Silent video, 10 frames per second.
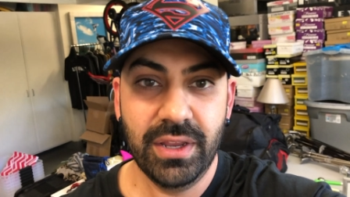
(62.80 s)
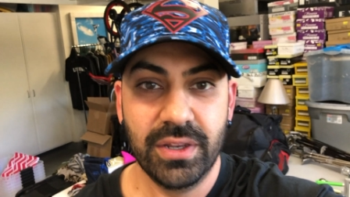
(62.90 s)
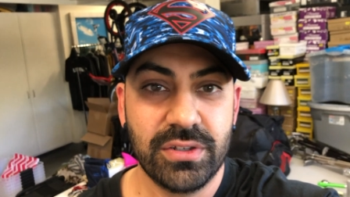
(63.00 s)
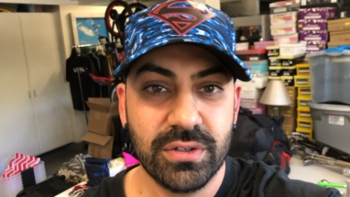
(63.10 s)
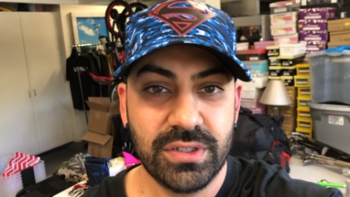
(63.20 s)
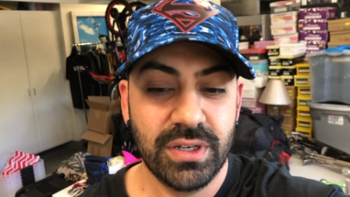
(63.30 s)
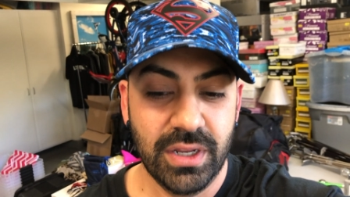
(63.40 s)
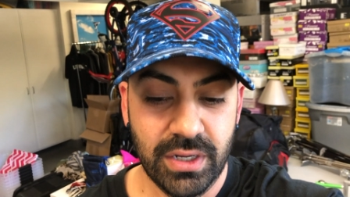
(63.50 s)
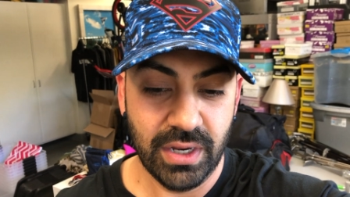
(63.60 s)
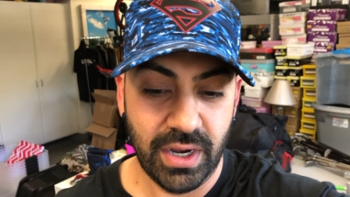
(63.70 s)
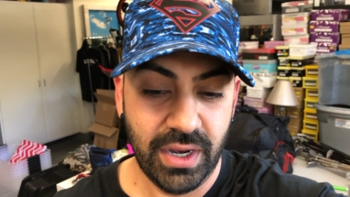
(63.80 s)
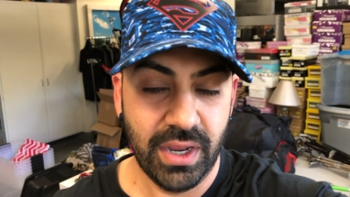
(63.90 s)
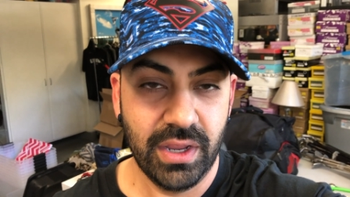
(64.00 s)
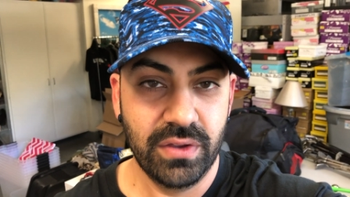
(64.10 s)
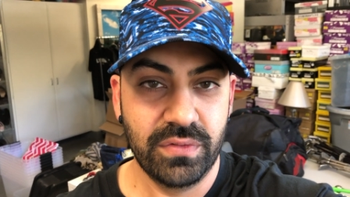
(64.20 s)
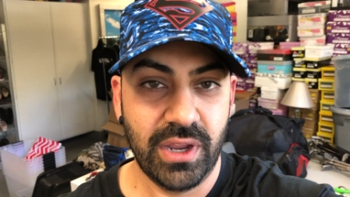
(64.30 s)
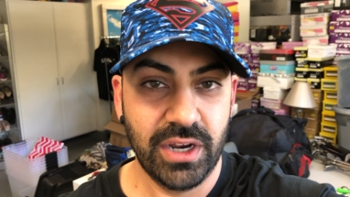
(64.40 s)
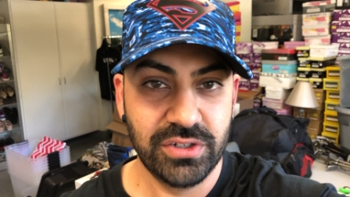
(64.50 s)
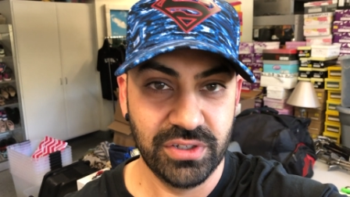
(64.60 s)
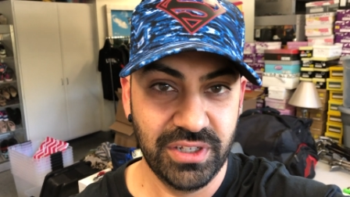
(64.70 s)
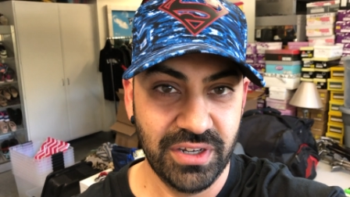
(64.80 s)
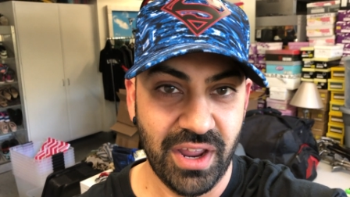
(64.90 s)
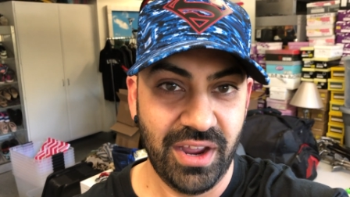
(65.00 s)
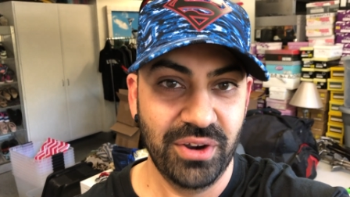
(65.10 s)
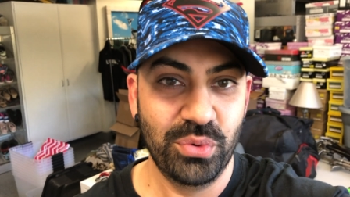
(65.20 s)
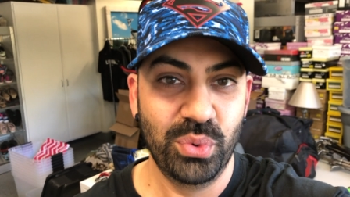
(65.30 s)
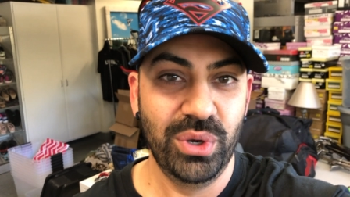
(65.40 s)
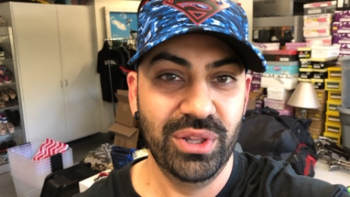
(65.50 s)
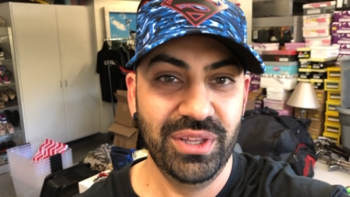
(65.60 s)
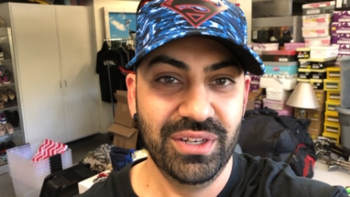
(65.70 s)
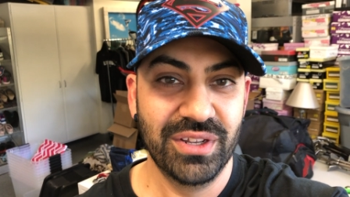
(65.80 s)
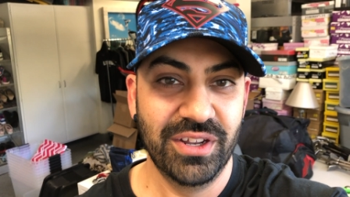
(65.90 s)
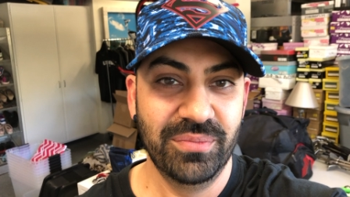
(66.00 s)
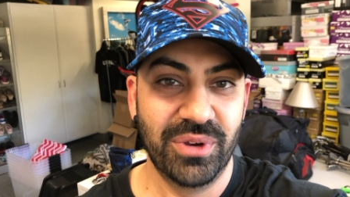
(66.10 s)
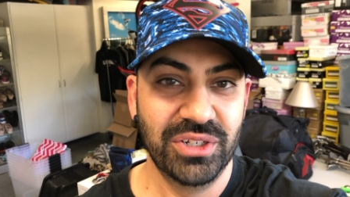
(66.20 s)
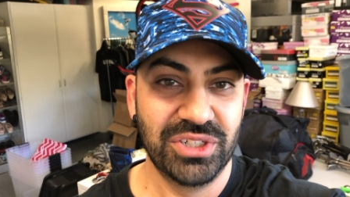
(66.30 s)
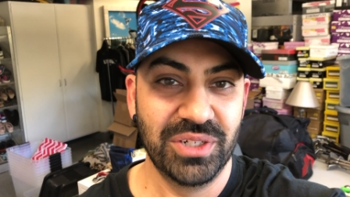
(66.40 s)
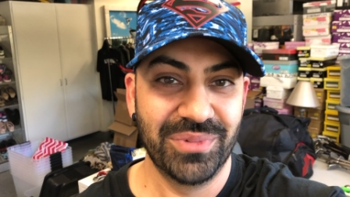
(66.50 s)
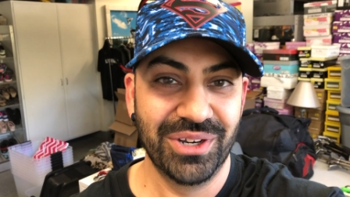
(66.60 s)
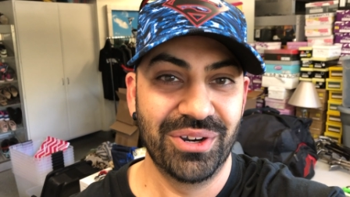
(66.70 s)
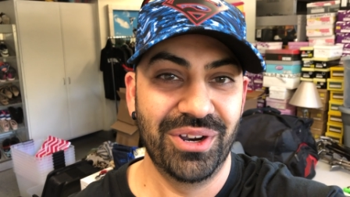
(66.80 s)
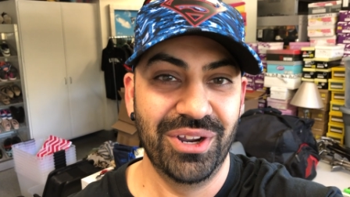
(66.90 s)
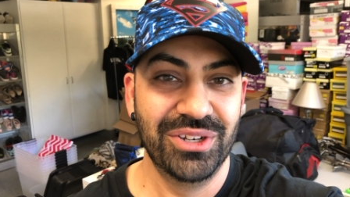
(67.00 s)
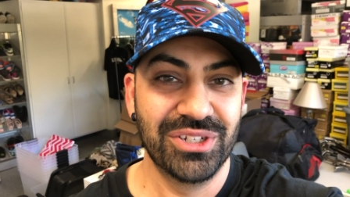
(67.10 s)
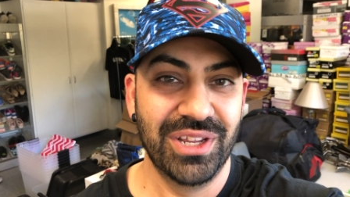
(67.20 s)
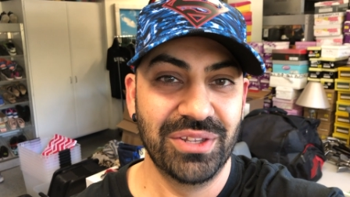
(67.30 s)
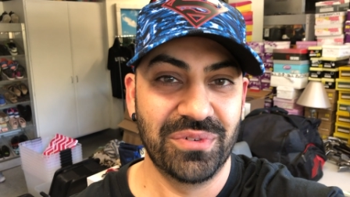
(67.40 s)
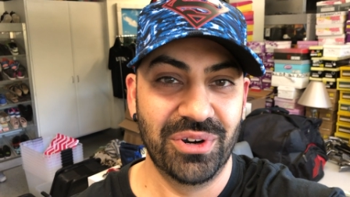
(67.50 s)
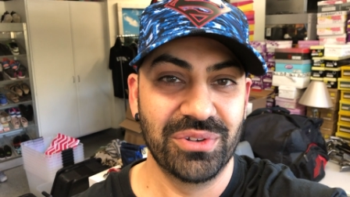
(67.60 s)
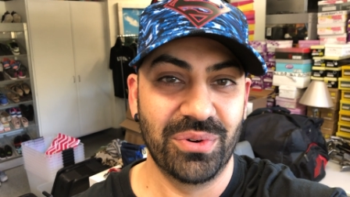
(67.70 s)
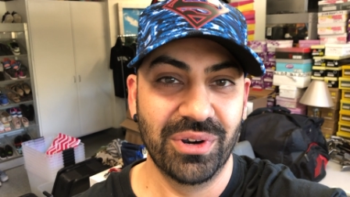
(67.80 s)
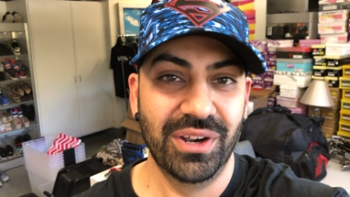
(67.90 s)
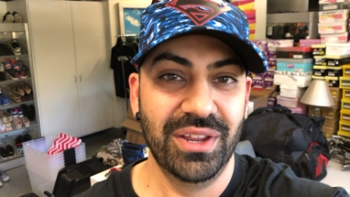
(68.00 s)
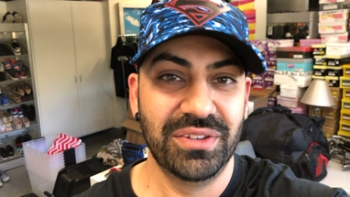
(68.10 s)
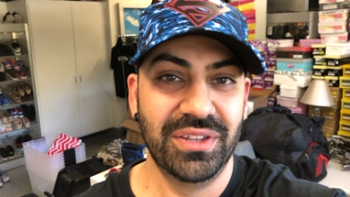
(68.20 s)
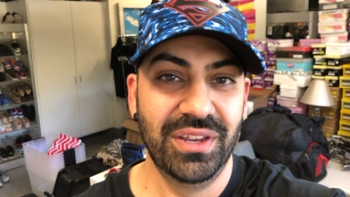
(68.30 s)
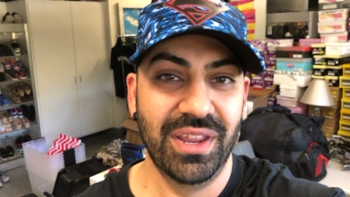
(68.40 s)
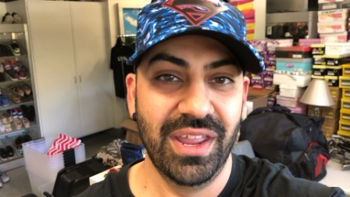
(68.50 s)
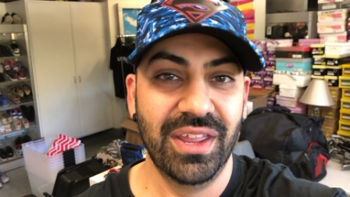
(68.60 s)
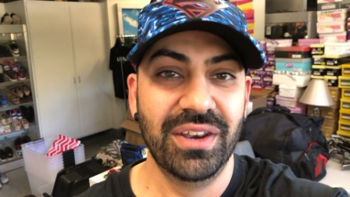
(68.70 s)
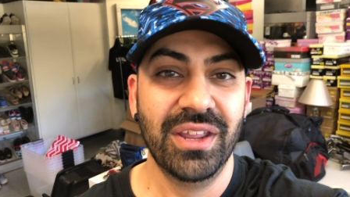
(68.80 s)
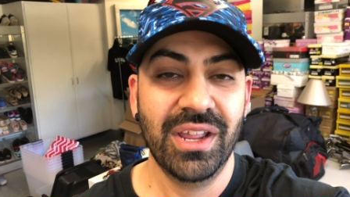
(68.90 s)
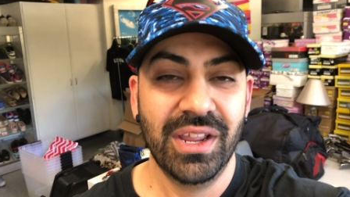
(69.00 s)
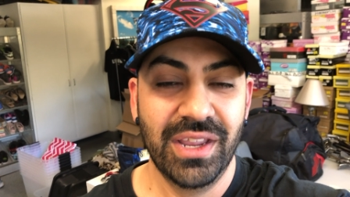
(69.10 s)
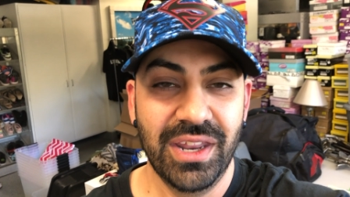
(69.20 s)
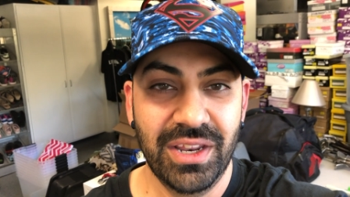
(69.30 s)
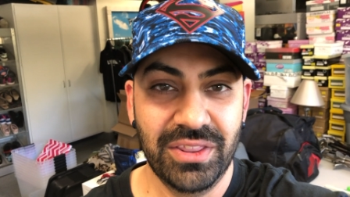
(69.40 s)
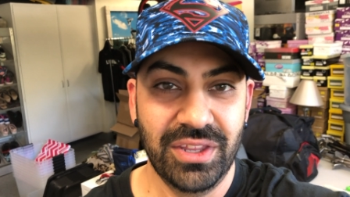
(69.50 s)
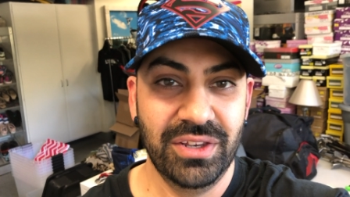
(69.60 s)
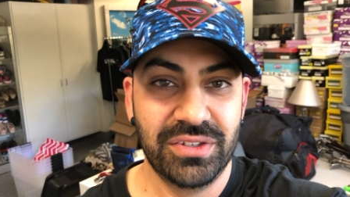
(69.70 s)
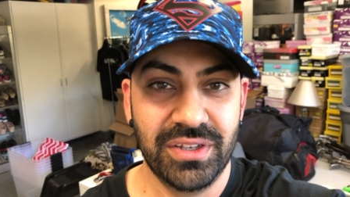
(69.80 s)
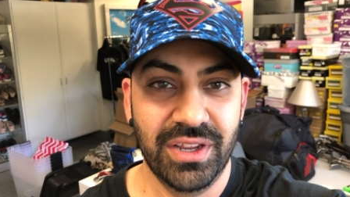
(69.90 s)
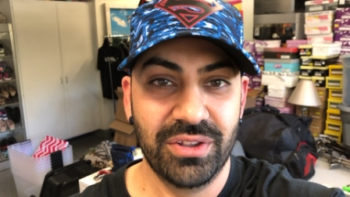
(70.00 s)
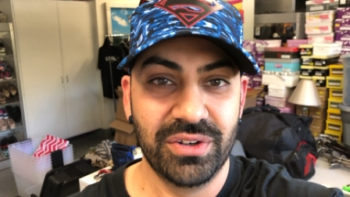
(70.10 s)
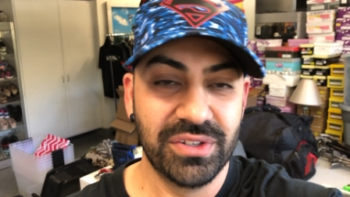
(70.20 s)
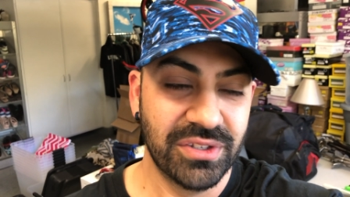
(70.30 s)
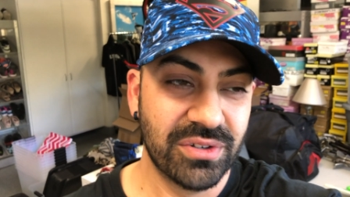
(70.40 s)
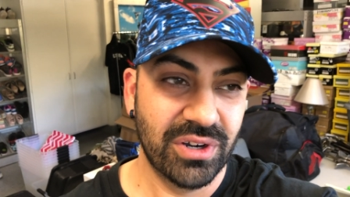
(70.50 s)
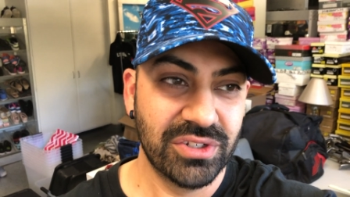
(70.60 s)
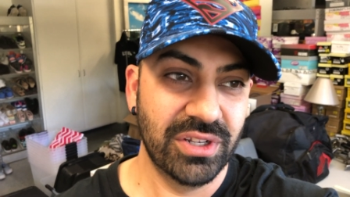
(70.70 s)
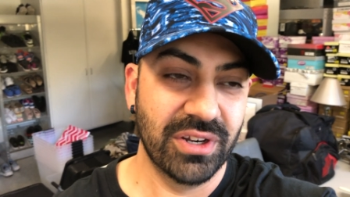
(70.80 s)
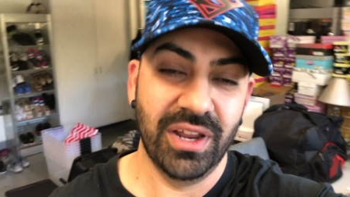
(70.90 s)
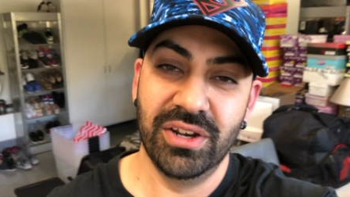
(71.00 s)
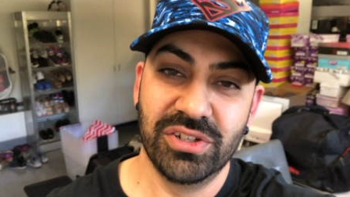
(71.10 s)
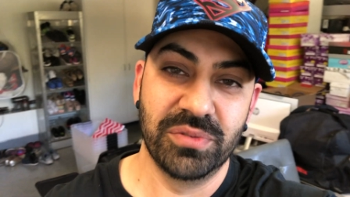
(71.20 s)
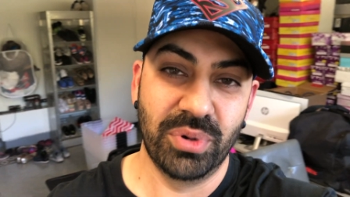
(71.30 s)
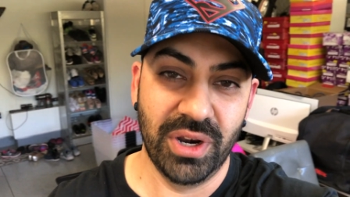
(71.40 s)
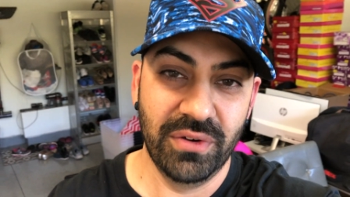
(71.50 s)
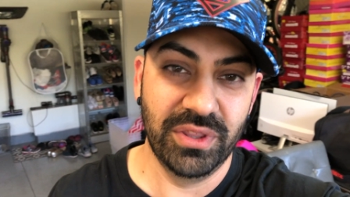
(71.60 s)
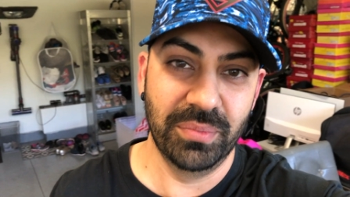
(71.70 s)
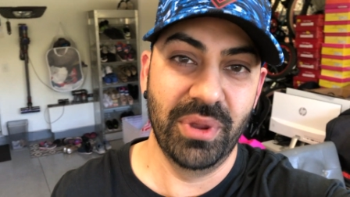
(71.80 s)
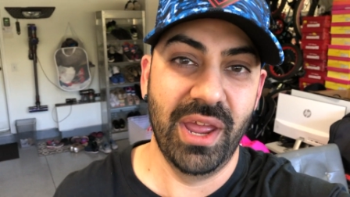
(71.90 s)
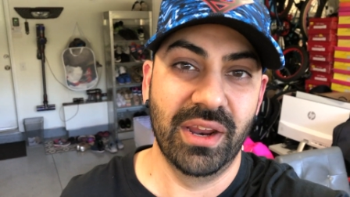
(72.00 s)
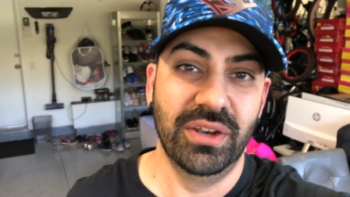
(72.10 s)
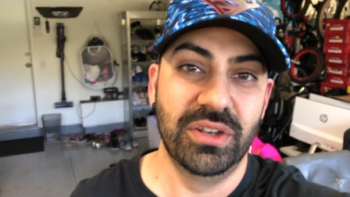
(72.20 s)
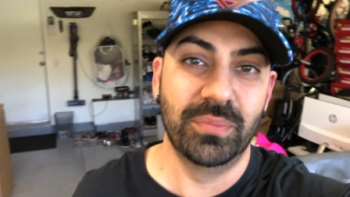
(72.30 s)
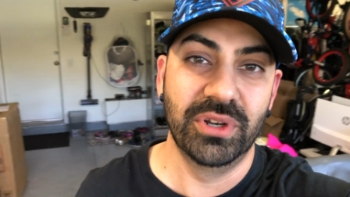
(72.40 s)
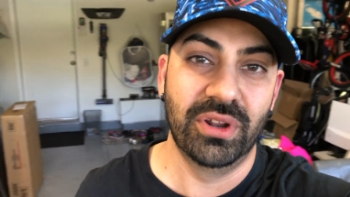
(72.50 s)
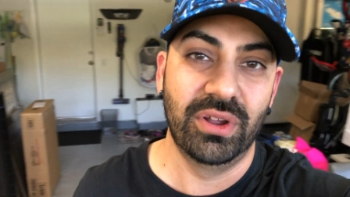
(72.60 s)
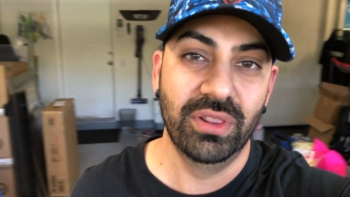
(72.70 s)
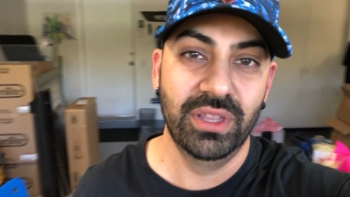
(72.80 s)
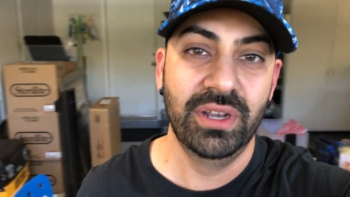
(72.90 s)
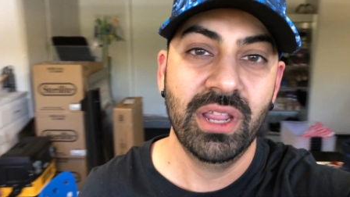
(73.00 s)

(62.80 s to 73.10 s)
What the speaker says: into it today, I have actually not really done much in my garage as far as organizing and getting things together. Since the garage sale, I kind of just brought everything back and dumped it all in.